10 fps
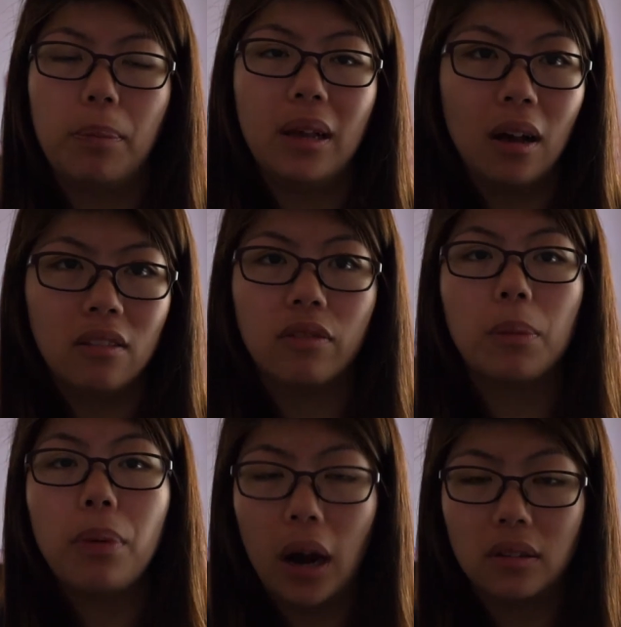because of the
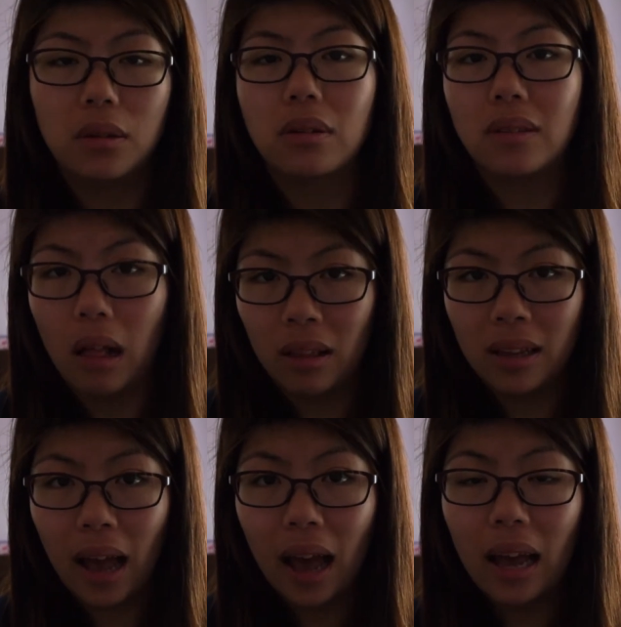price they're
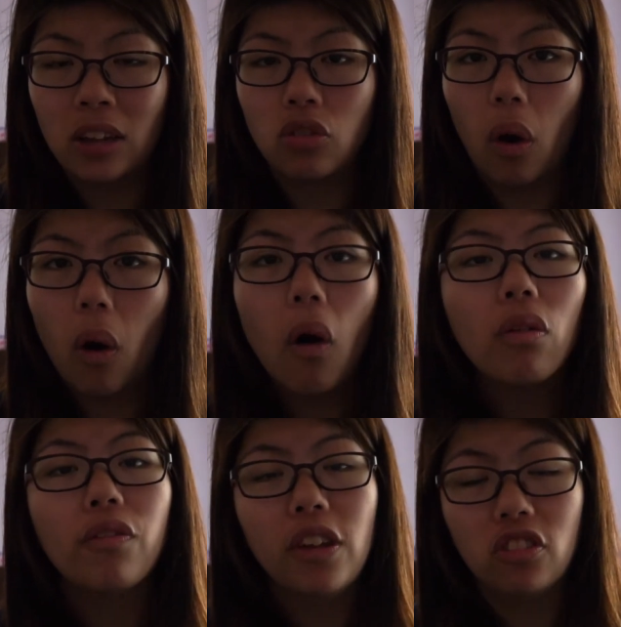selling at and all
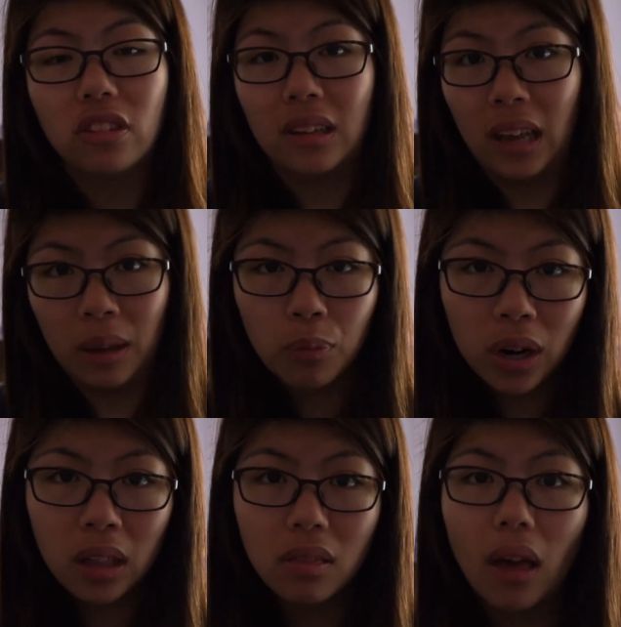the features it came
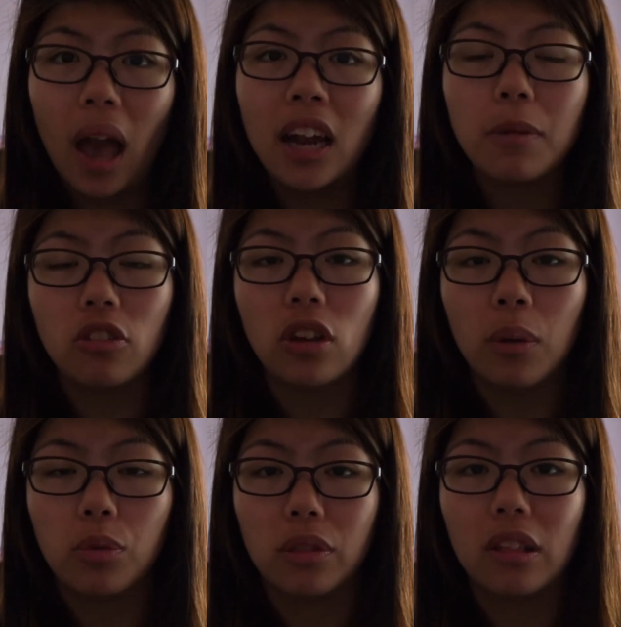with, and especially
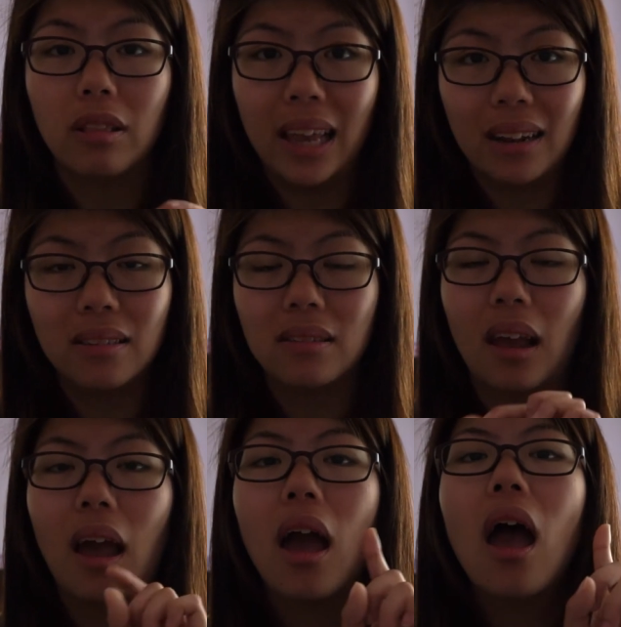comes with the latest
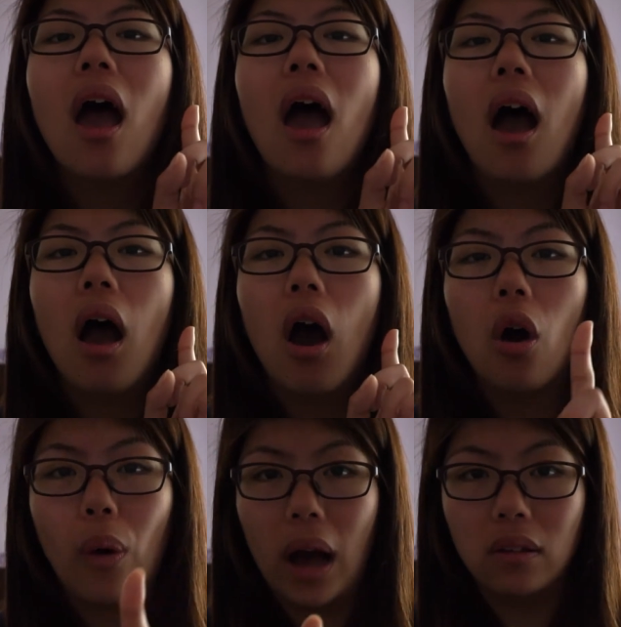
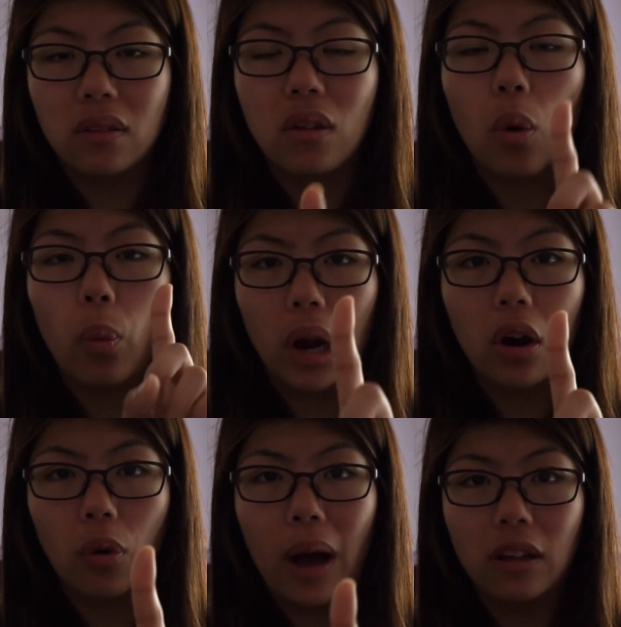OS, Wear
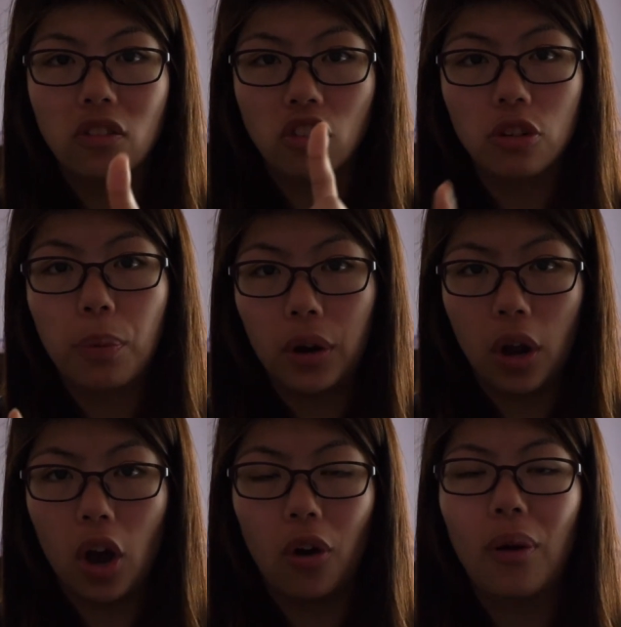OS
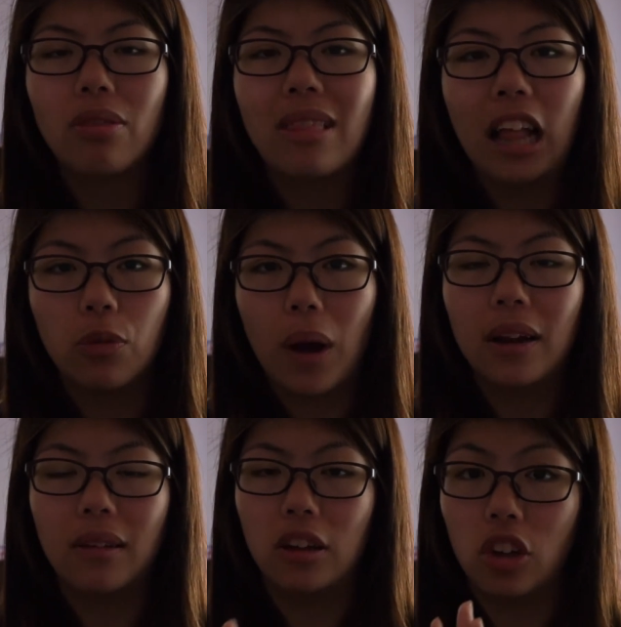2.0, that's why I
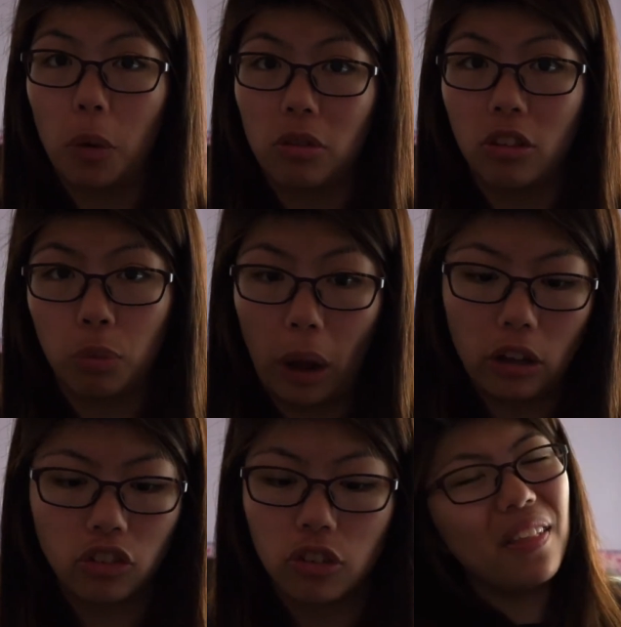decided to go with this
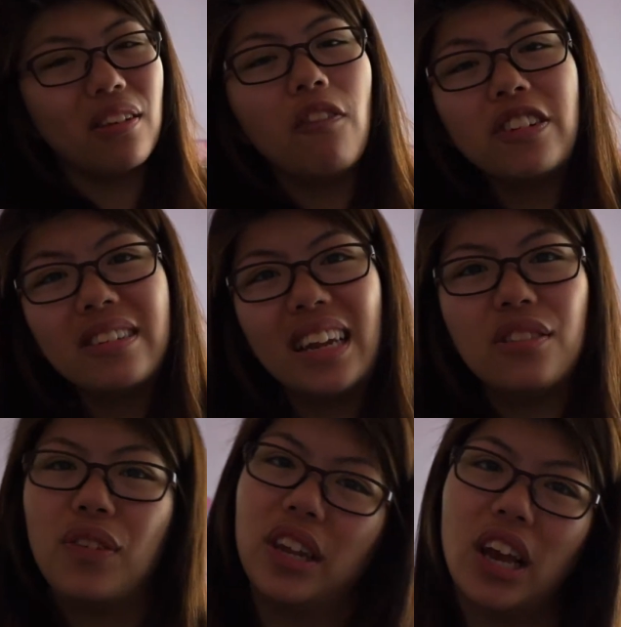watch. That's all for
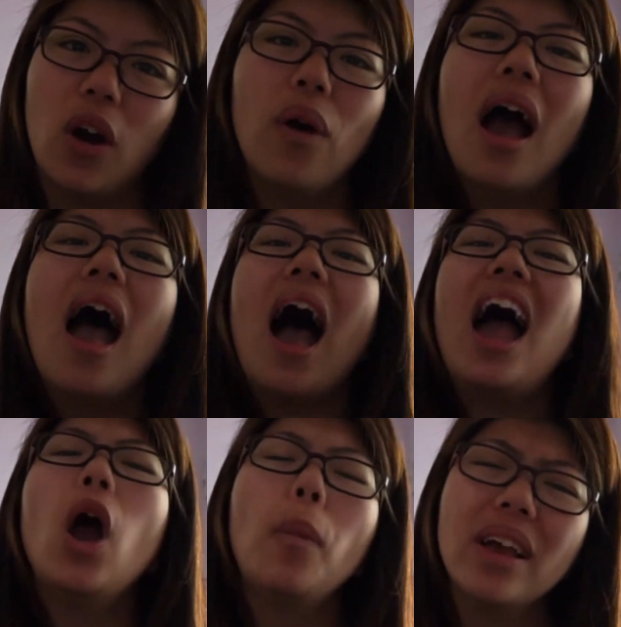today's video.
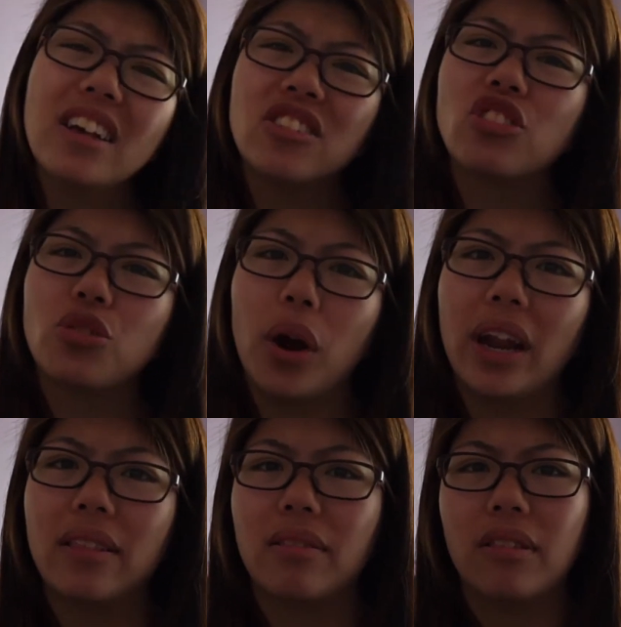I hope you guys
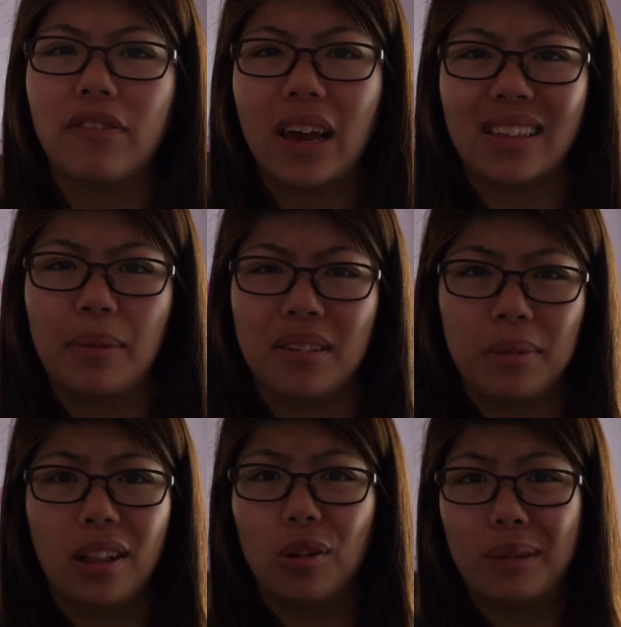enjoyed the fact that I made
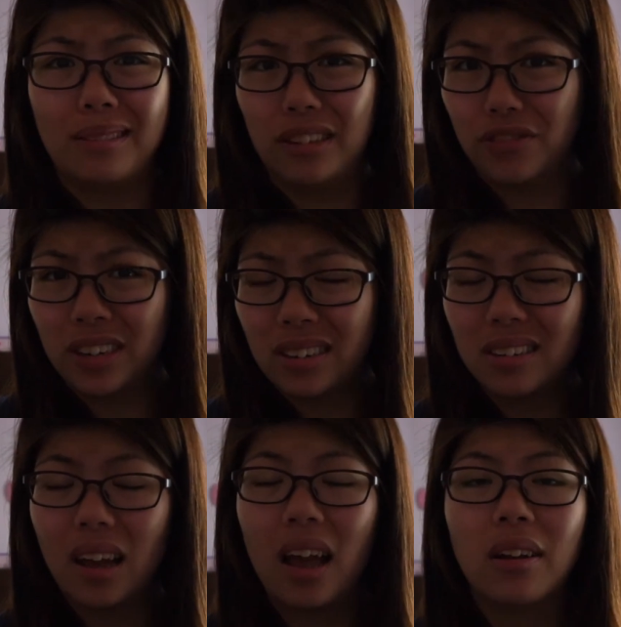something a little bit
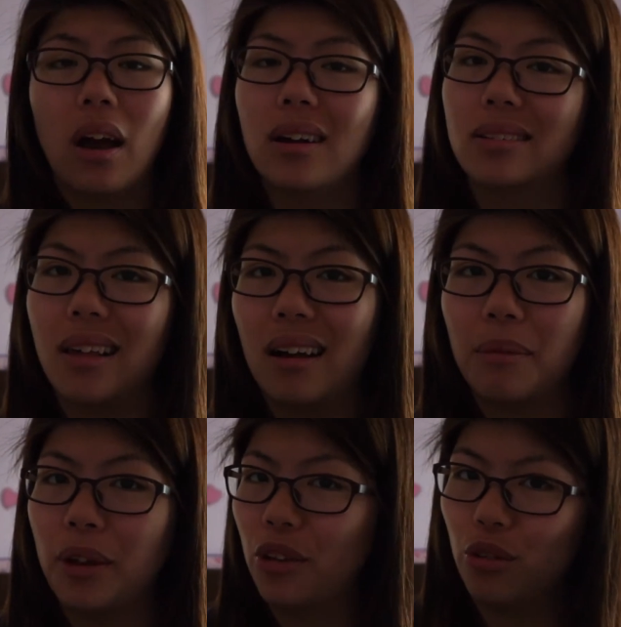different and not exactly
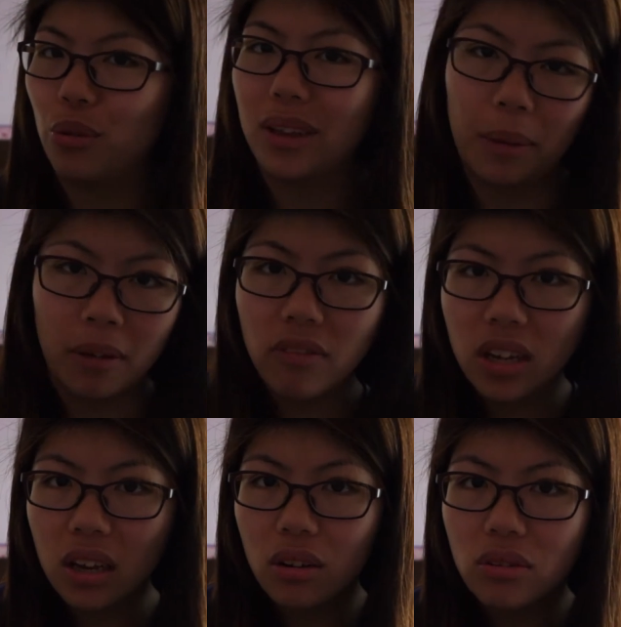my usual gaming
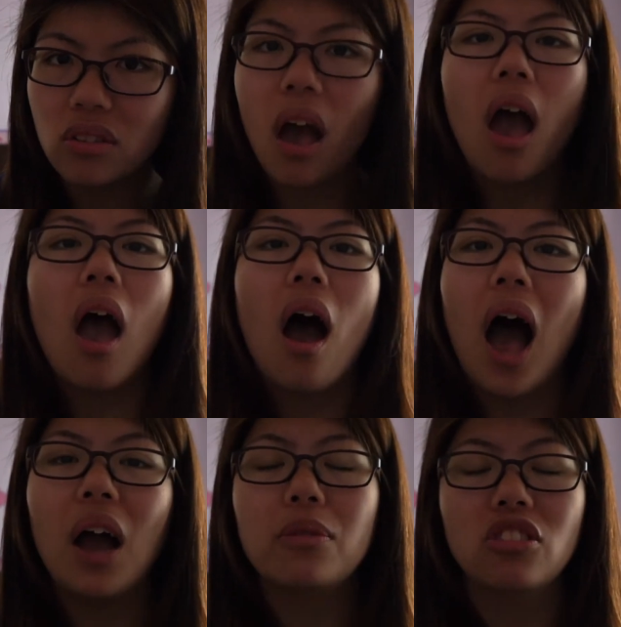videos.
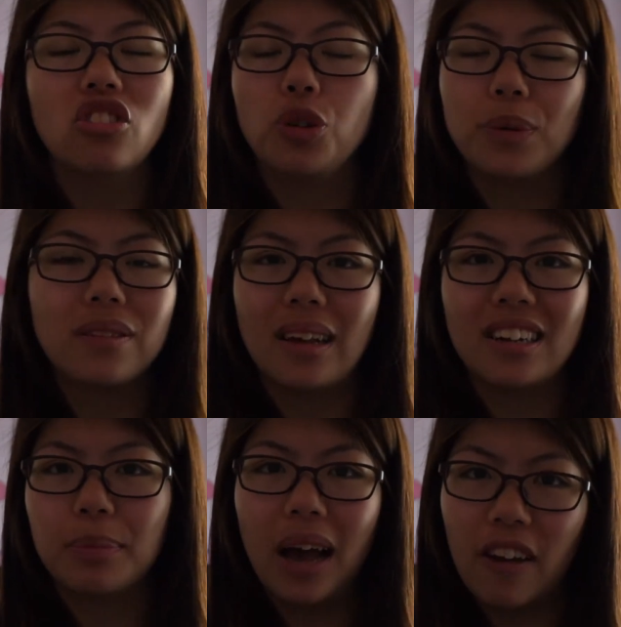I was just super
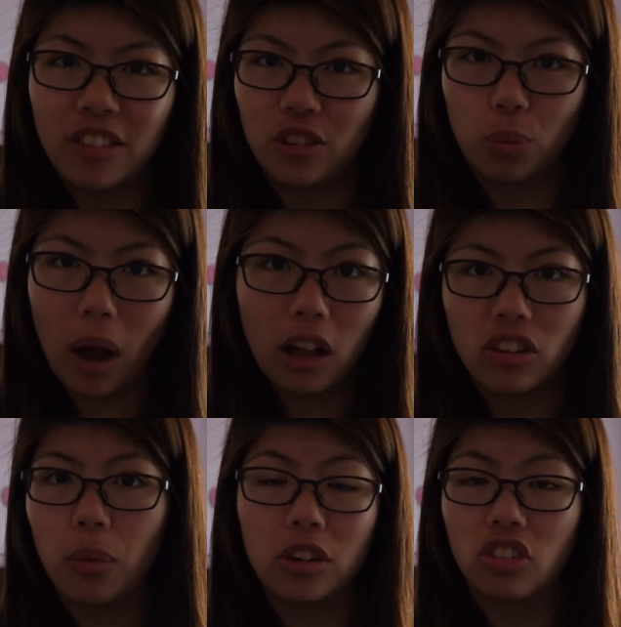excited about having this watch.
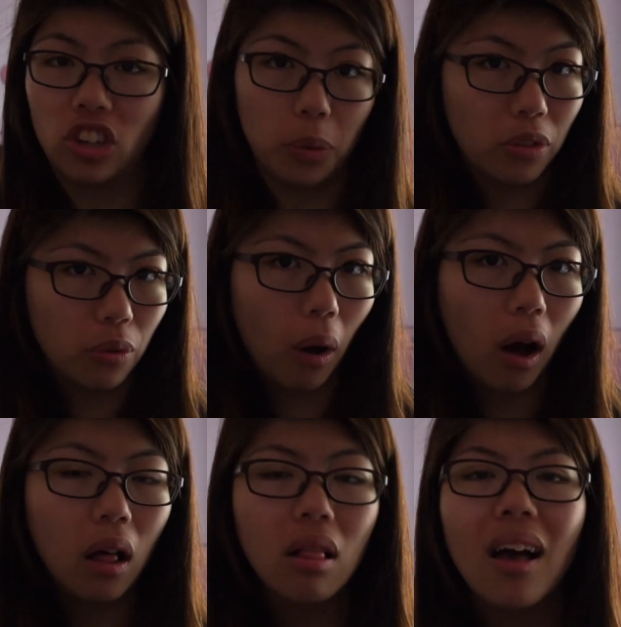I wanted to share with you
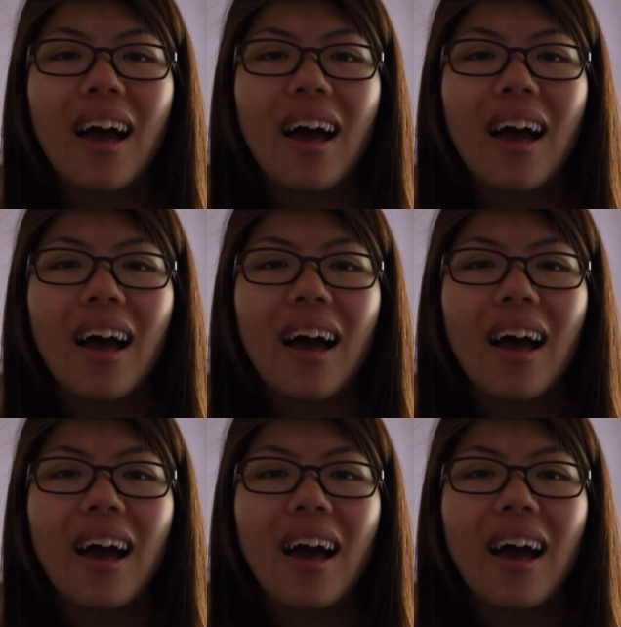all.